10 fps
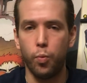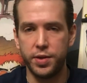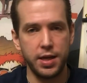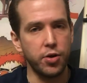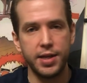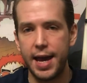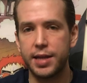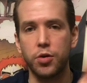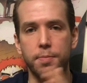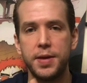Series
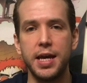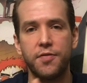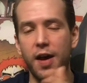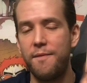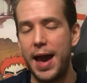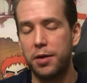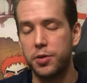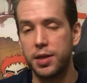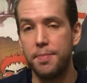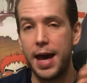X or PS5
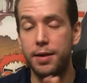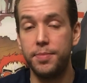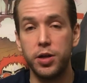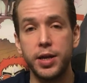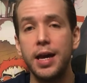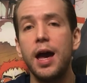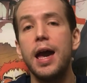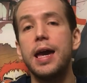backwards compatibility,